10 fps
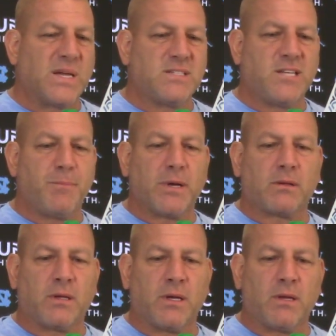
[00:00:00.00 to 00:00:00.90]

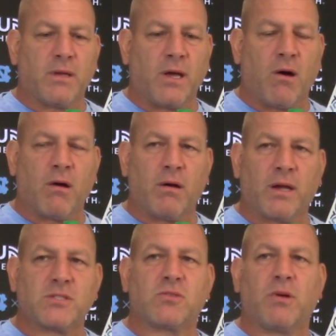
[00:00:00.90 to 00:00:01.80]
Typically, they are
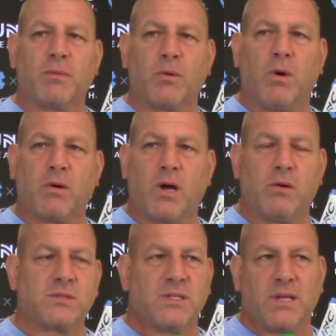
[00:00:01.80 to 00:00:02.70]
extremely well
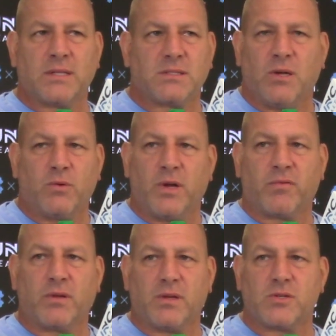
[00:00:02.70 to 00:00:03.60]
coached, and that's no
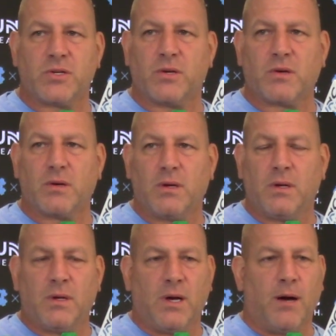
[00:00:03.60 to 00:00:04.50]
different this year.
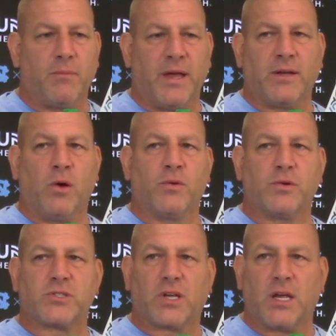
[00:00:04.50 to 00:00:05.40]
They know their
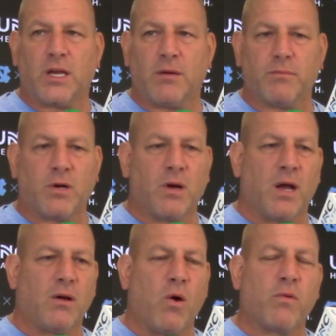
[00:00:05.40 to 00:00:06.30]
scheme. They're
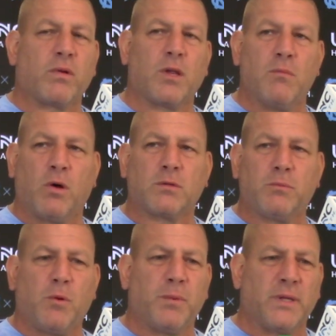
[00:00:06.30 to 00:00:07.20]
not overly
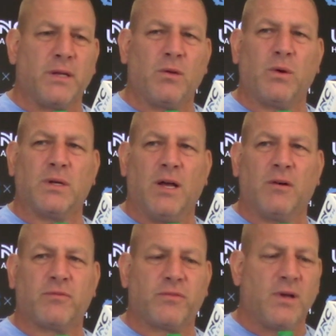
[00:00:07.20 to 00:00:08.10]
multiple, but they do
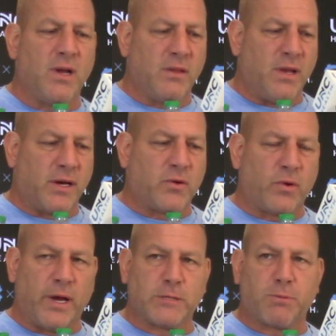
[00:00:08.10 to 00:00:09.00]
enough that it
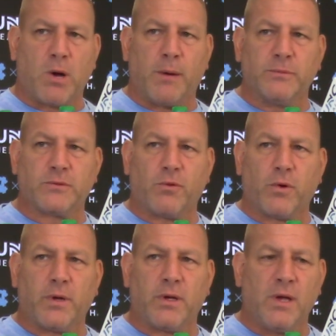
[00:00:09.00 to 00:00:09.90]
creates problems for
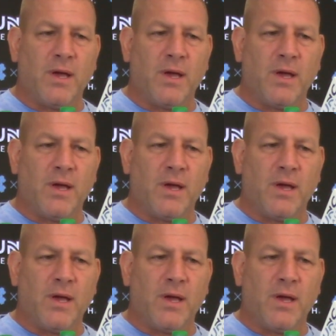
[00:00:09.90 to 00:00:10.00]
you.